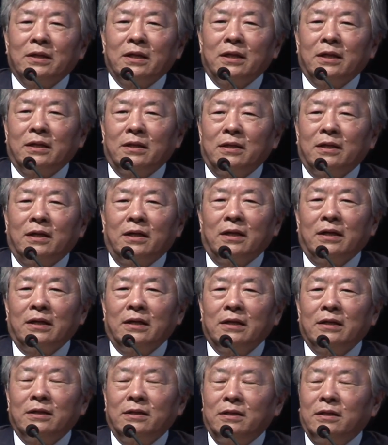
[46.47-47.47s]
And
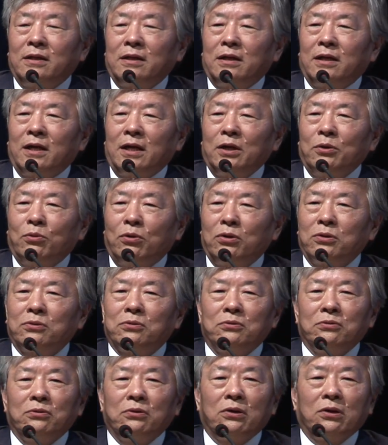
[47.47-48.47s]
I want
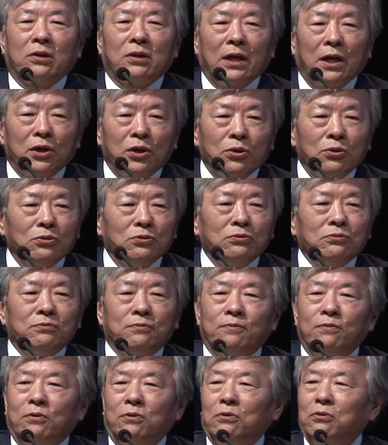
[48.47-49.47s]
to thank you
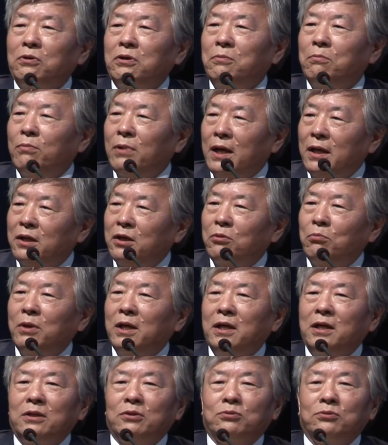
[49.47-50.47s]
for inviting
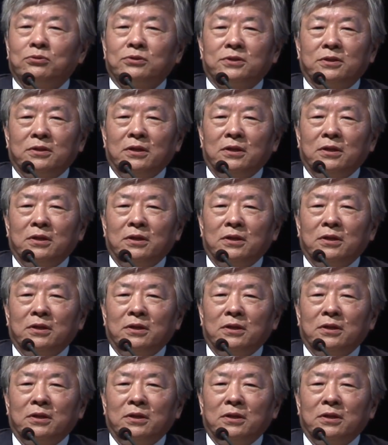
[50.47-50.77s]
me to